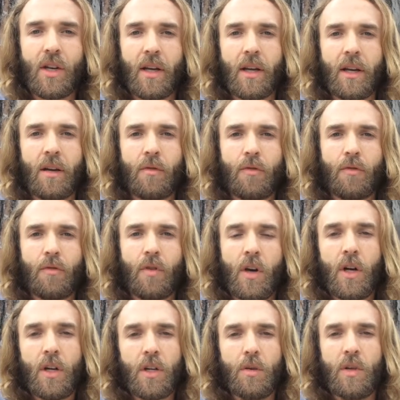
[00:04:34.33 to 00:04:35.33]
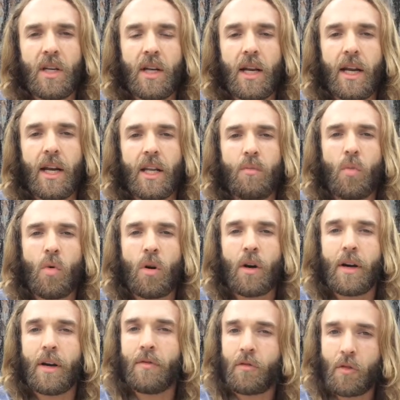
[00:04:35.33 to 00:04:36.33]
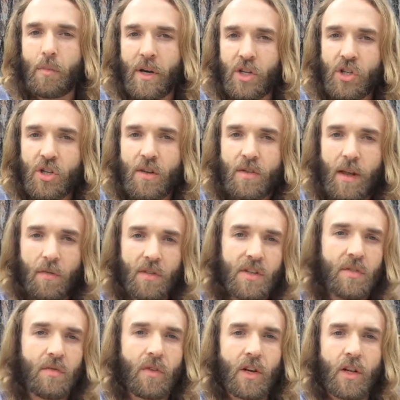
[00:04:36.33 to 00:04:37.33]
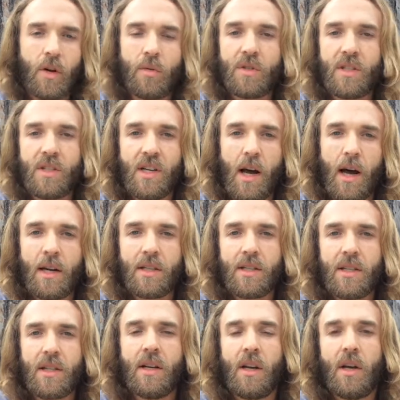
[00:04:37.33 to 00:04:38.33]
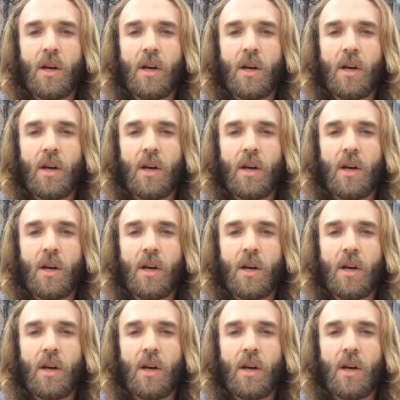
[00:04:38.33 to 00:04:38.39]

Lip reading: If you need any more information that this video did not